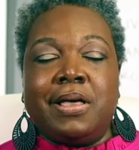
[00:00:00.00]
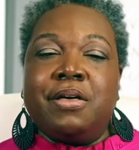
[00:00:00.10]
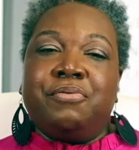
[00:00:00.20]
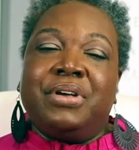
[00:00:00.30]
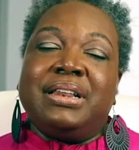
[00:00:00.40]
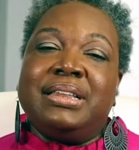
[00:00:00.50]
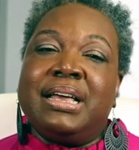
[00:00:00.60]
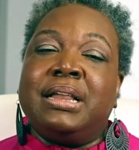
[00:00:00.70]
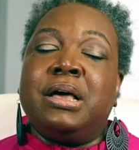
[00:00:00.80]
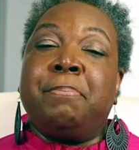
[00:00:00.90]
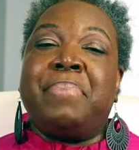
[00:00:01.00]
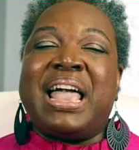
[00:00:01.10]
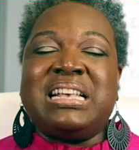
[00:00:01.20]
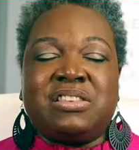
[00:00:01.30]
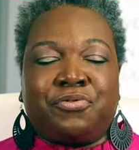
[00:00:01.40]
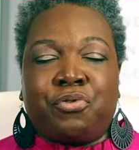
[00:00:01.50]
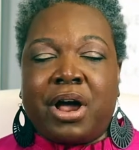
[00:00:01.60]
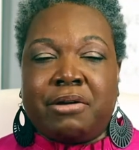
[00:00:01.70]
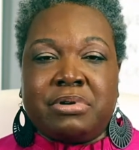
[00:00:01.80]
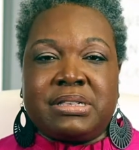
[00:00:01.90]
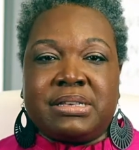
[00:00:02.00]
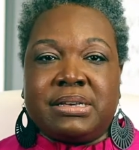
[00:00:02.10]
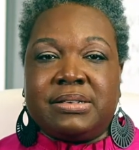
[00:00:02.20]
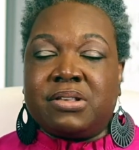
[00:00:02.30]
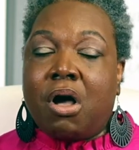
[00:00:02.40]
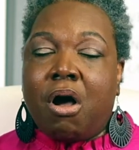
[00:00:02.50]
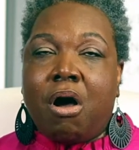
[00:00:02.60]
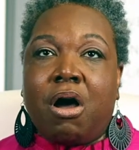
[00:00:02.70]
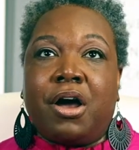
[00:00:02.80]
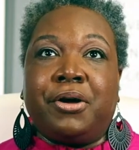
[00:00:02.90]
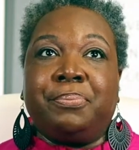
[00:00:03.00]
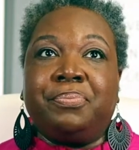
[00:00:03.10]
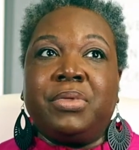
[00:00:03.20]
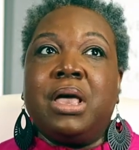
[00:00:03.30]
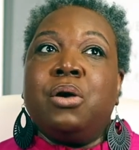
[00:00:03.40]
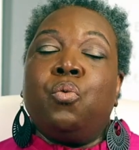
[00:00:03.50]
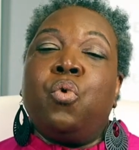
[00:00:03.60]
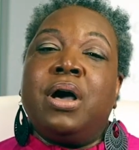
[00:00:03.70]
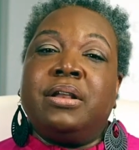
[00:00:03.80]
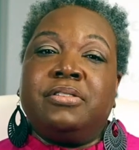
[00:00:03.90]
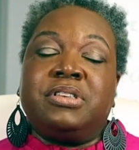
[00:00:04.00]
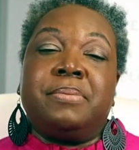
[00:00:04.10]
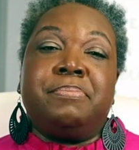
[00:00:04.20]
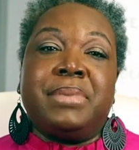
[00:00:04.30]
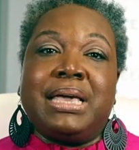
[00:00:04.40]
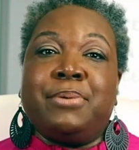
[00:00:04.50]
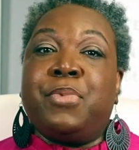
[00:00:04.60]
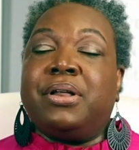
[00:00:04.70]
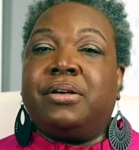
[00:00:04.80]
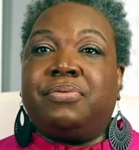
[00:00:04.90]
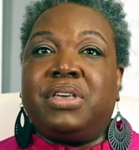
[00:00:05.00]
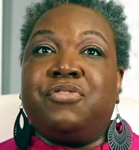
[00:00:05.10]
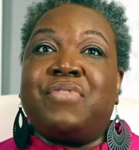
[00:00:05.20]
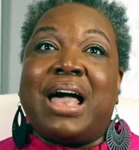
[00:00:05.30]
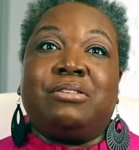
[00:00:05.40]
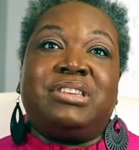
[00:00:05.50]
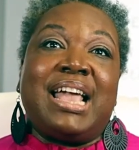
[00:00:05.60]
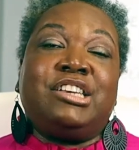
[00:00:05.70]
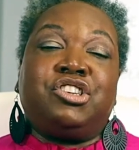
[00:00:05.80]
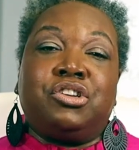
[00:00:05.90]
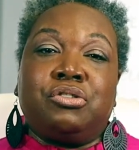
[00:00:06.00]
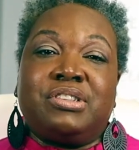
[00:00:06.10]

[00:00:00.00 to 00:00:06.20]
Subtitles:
Vanilla-based fragrances are to me, one of the foundational